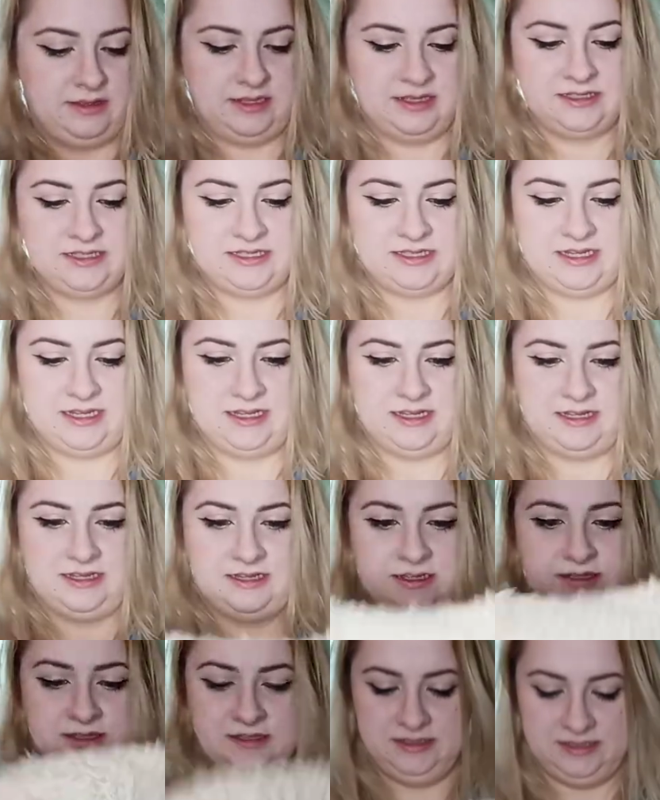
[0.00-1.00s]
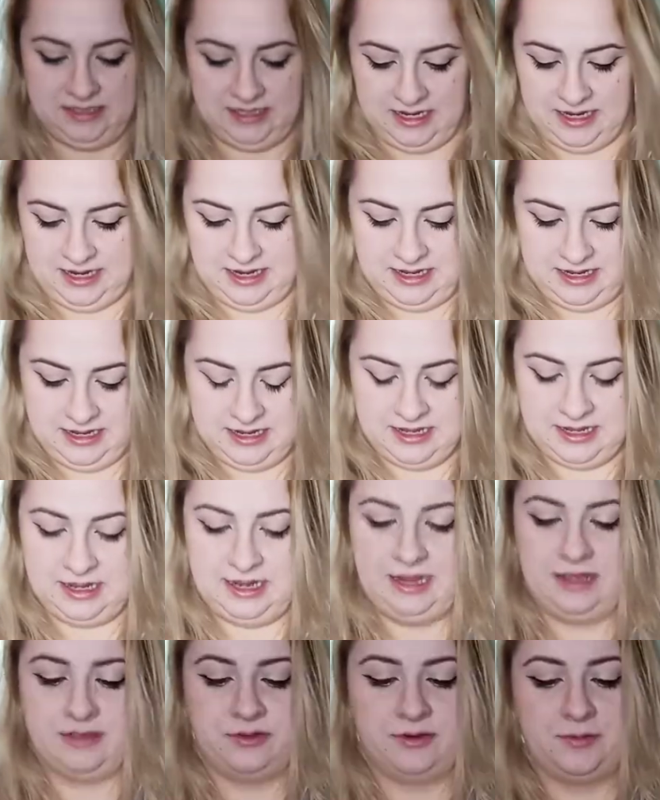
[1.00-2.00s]
This is
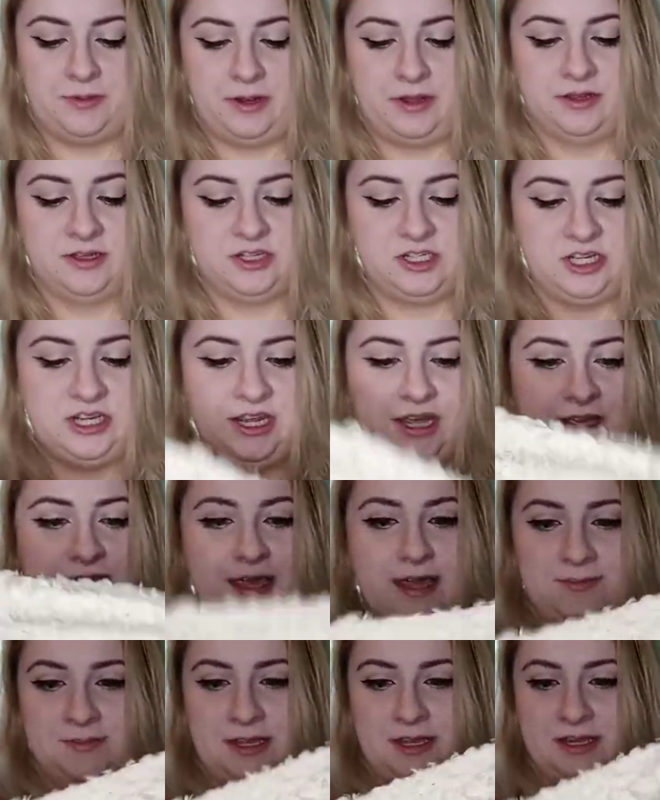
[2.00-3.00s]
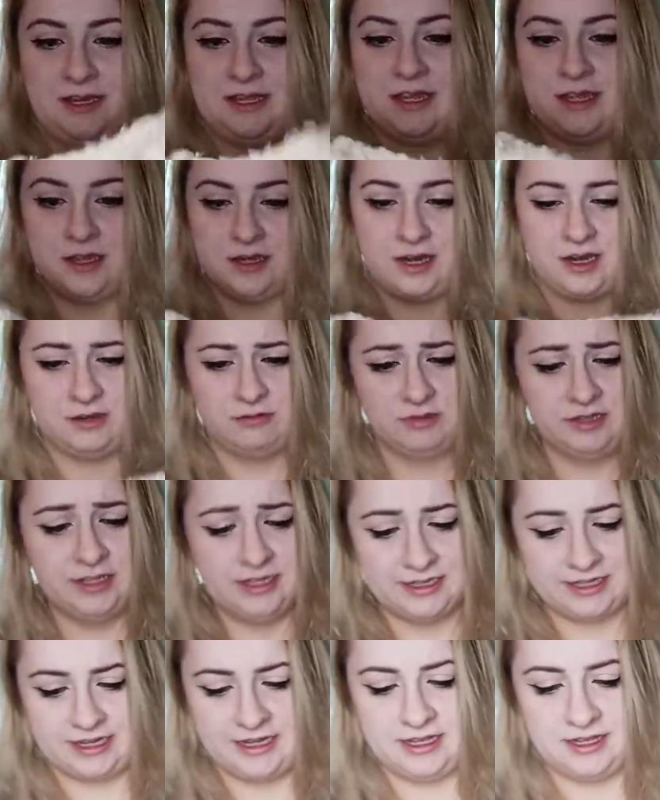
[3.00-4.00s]
Anthropologie, a Kin. I
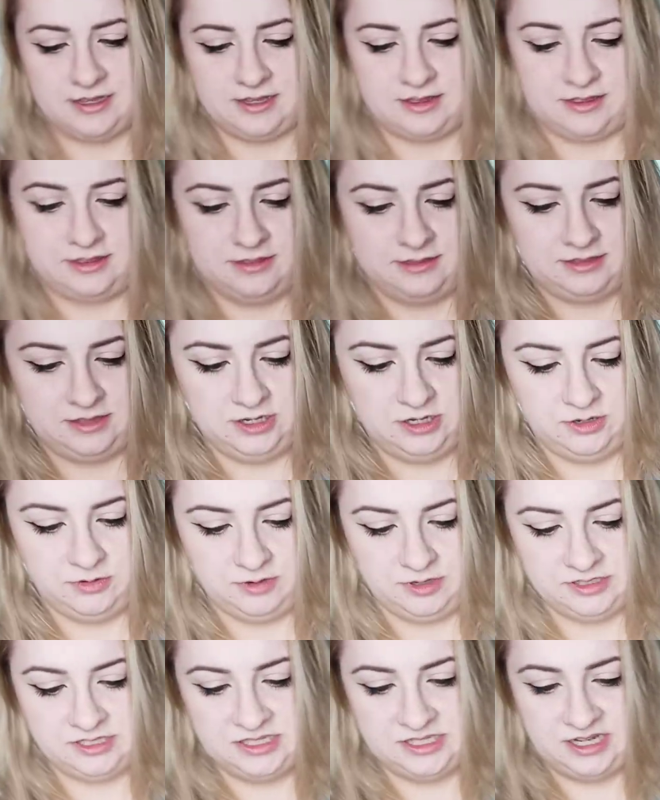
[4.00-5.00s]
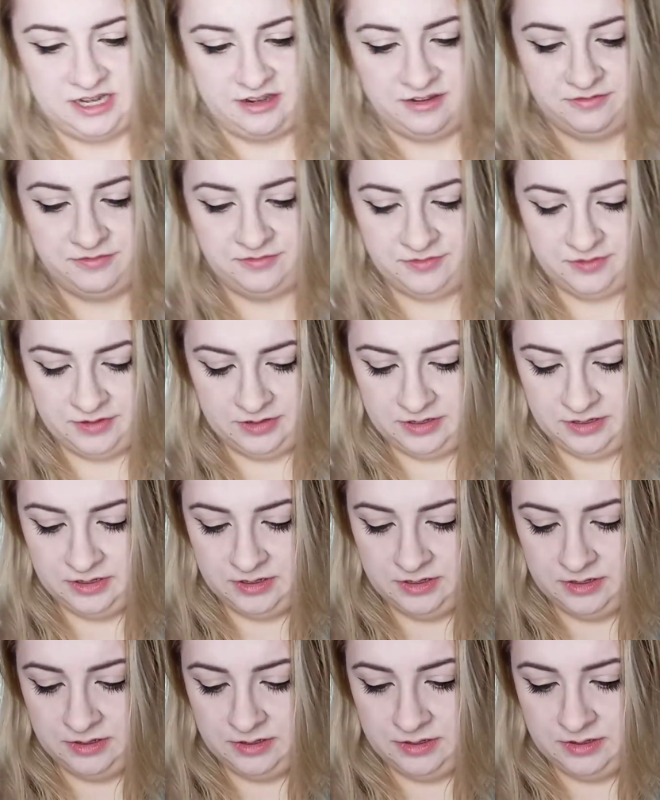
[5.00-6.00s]
really like the newer stuff
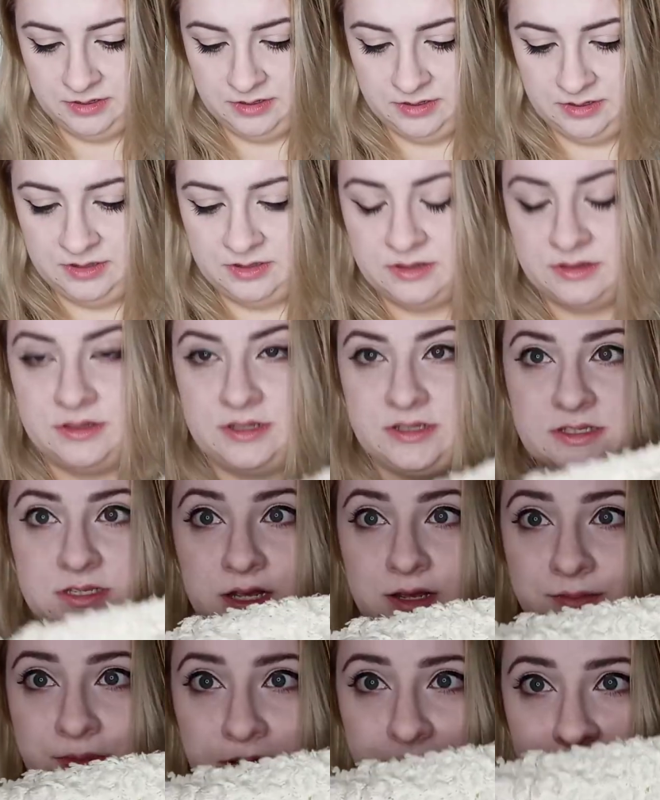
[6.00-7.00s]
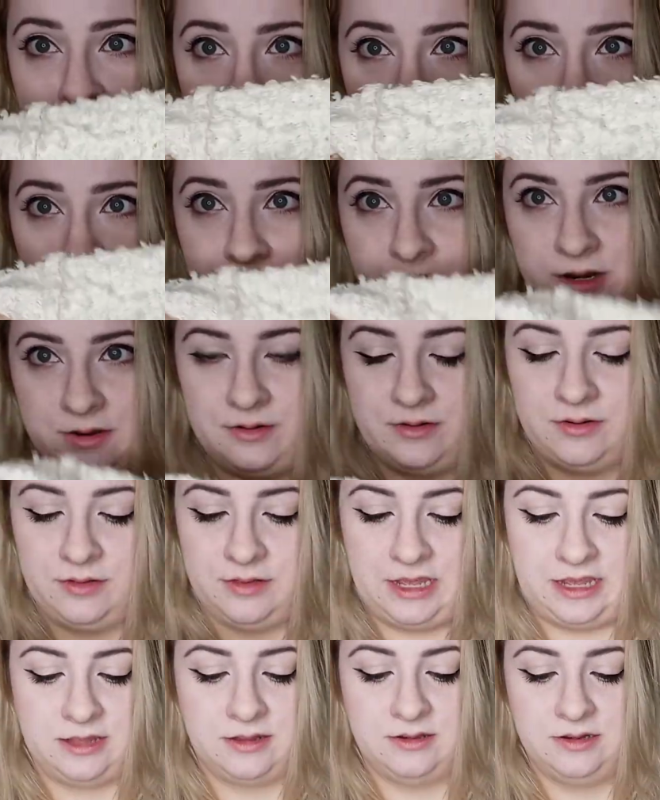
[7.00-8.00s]
that's coming out. I
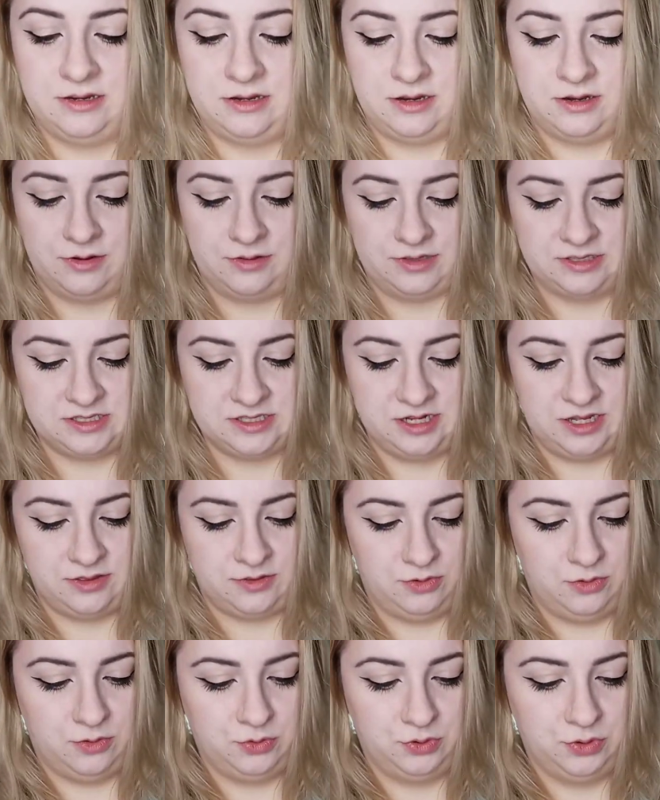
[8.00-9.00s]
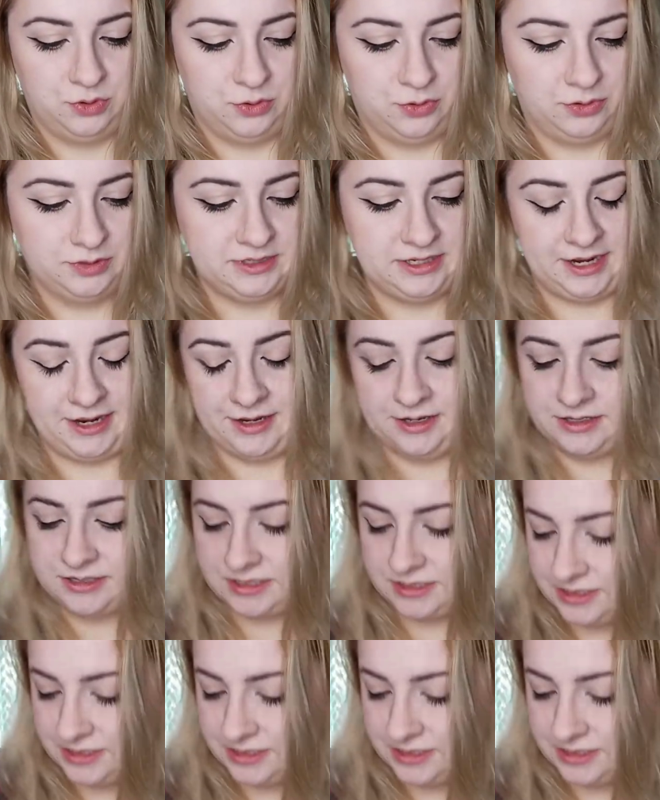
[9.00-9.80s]
like, you know, that's not the old, old tags.